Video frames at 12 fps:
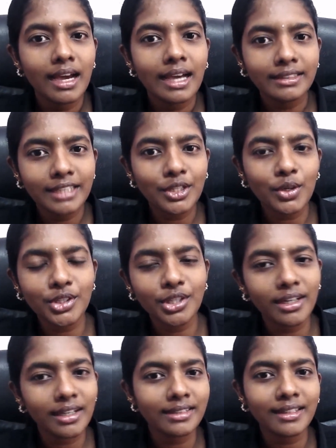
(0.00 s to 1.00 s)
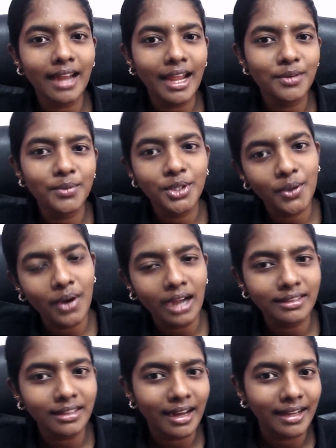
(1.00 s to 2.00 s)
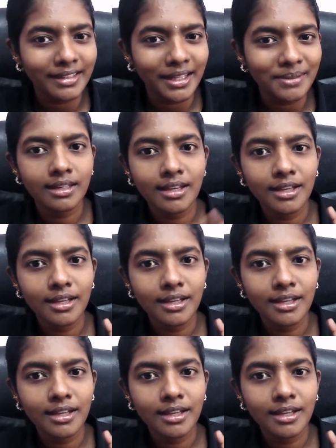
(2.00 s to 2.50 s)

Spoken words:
then you're here in the right video at the right time.